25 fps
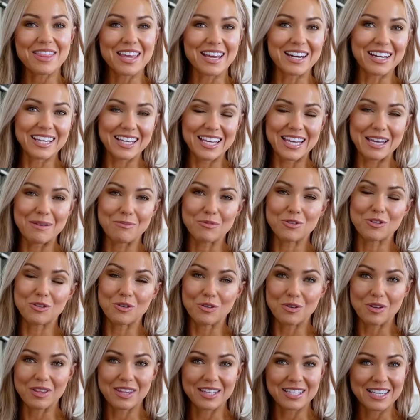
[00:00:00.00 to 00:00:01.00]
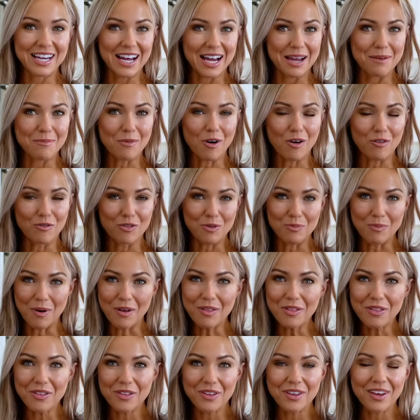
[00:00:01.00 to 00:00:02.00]
Then it came to the time of the
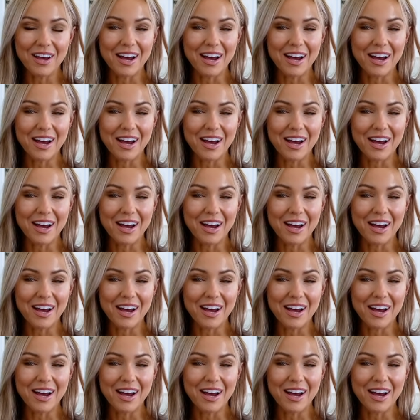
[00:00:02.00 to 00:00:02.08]
month,